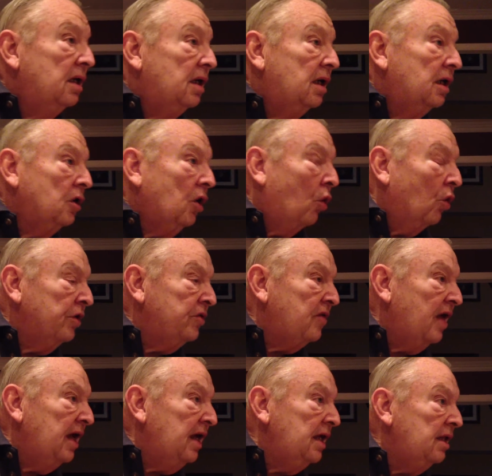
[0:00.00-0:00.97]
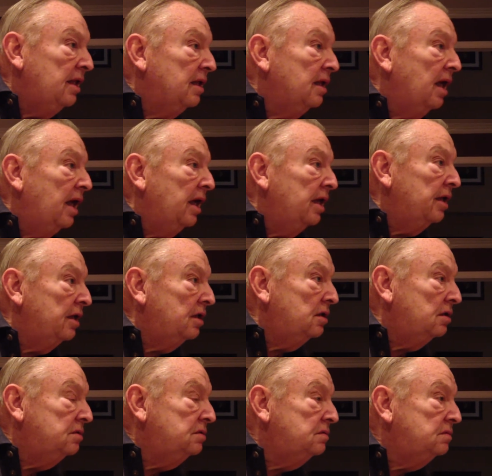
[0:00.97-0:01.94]
a court date and
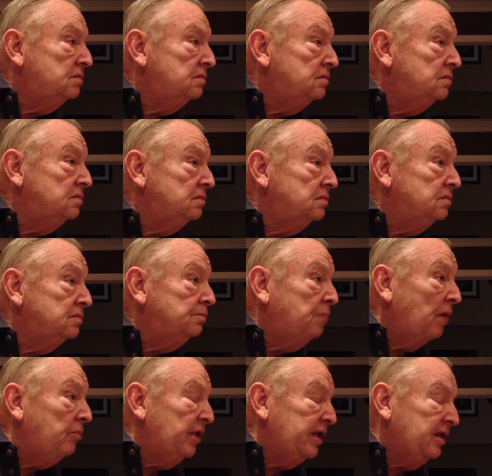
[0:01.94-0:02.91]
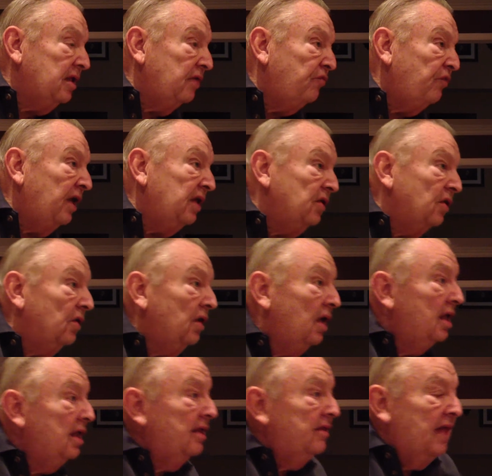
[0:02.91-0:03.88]
a public defender.
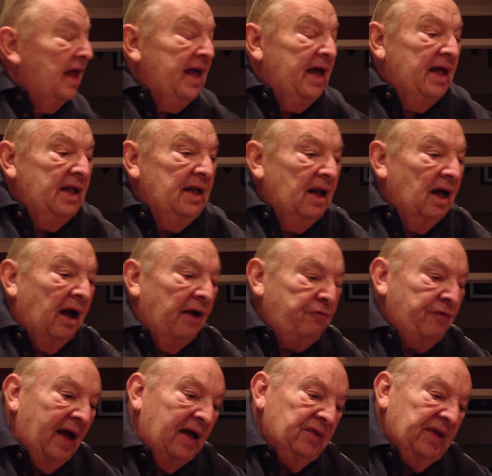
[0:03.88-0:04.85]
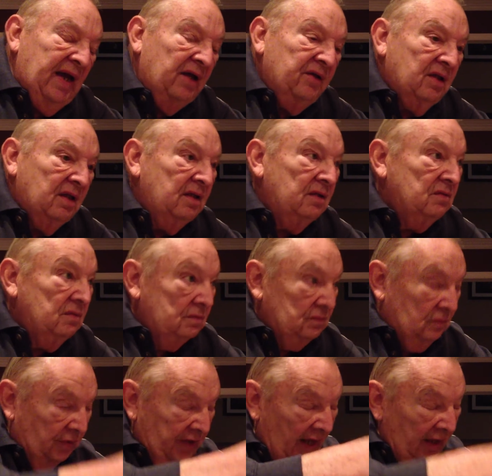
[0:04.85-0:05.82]
Then I found out
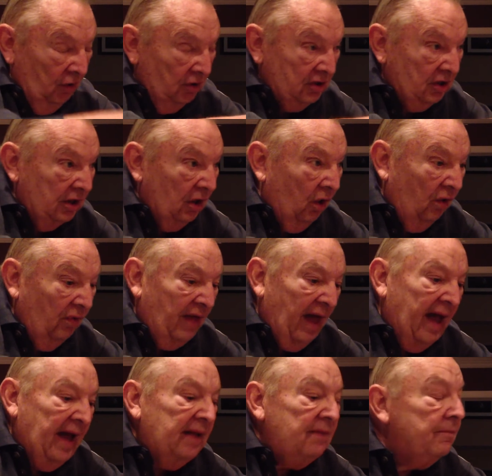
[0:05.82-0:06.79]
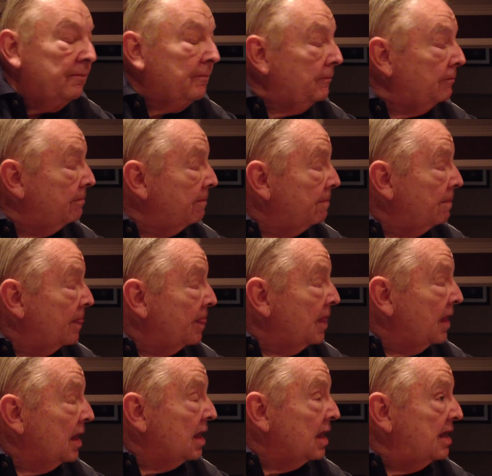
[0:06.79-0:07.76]
when I looked at all that,
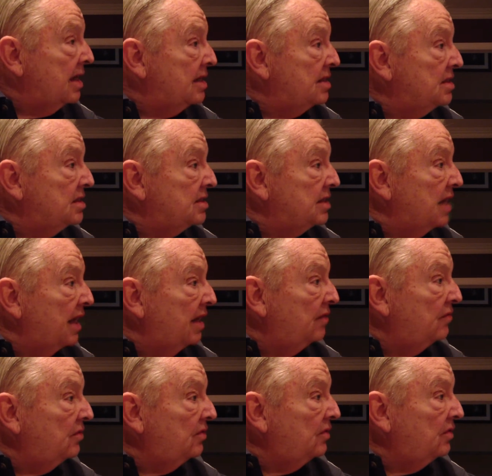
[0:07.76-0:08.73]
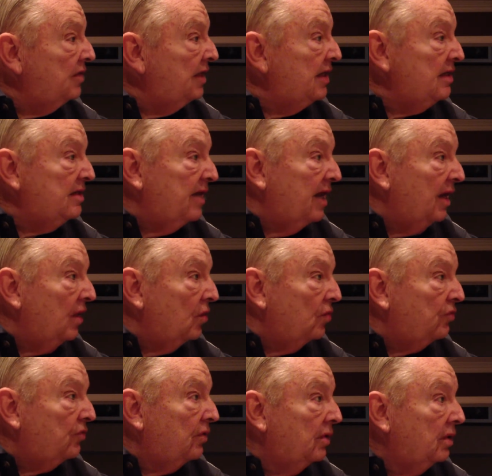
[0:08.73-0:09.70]
it says
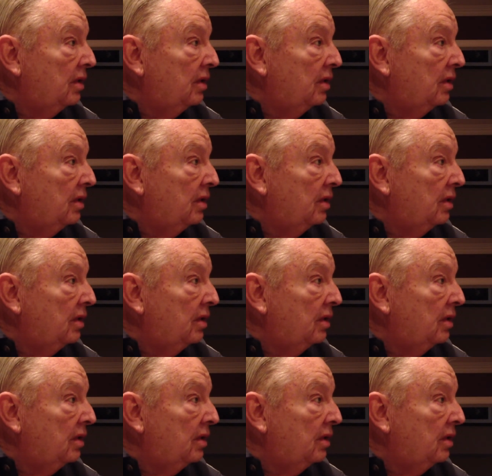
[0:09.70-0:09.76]
details.